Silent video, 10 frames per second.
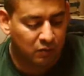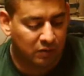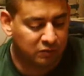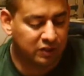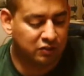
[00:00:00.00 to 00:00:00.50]

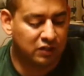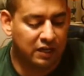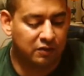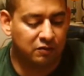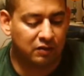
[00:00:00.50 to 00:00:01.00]
what I'm going to
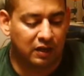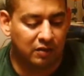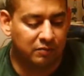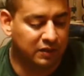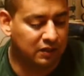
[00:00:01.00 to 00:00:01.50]
try to do
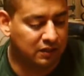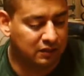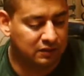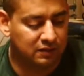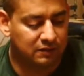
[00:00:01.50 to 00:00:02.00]
now,
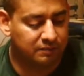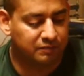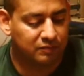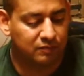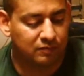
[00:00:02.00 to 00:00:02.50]
because
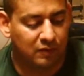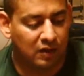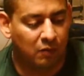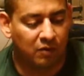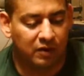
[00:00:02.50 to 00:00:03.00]

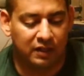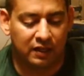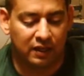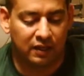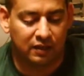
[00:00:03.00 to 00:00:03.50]
I want to
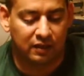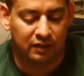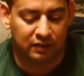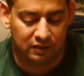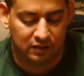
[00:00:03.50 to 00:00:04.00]
get a
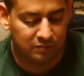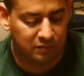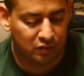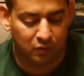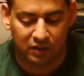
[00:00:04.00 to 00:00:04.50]
LED in
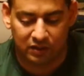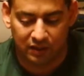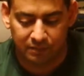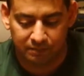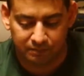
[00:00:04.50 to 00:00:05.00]
between
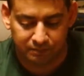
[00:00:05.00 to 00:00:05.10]
them,